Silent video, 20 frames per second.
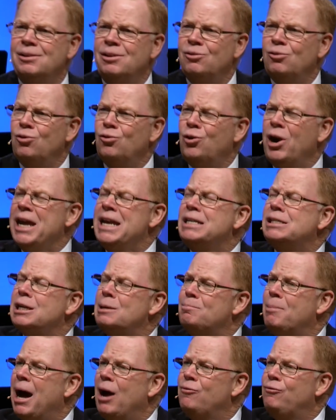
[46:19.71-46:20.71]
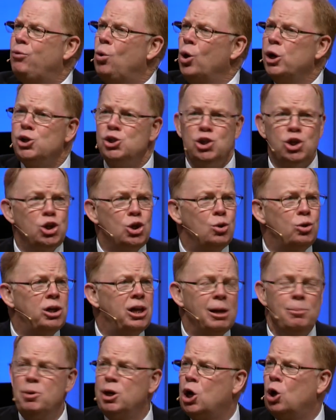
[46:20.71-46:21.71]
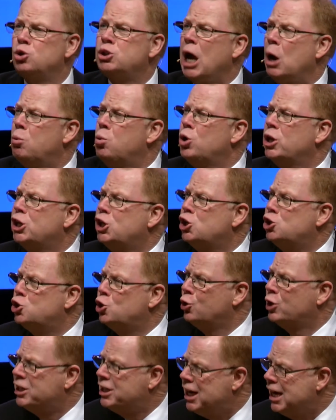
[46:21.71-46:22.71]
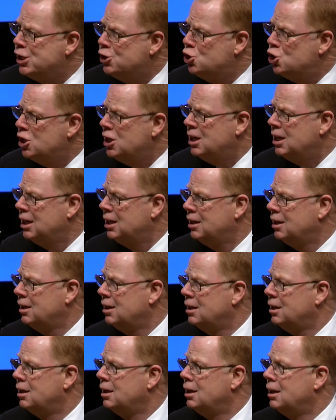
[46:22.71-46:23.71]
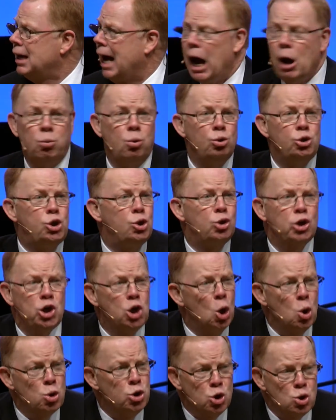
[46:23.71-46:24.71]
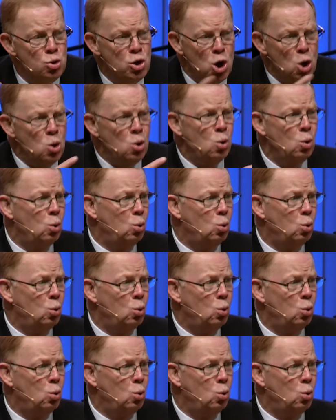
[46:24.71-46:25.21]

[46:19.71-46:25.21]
raising my voice to you today? Because I want to get your attention. I want you to know you know.